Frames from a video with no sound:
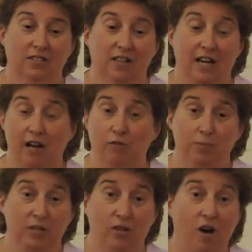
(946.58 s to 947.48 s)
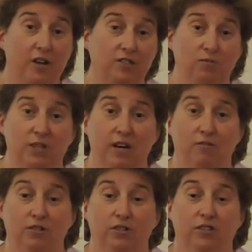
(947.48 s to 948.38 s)
And I would be lost
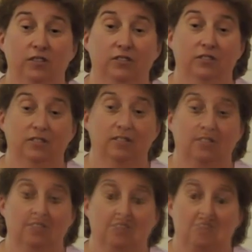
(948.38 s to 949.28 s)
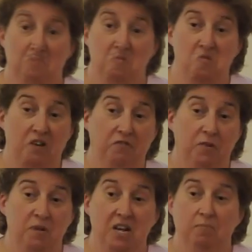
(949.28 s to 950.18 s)
without her. Went
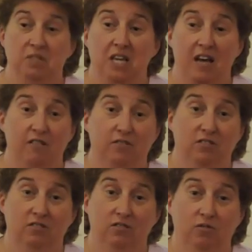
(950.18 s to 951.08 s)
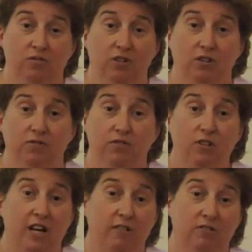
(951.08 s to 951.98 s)
from an empty house to a very full
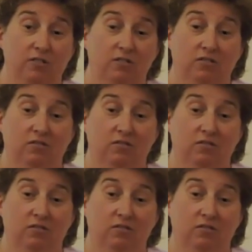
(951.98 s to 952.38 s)
house,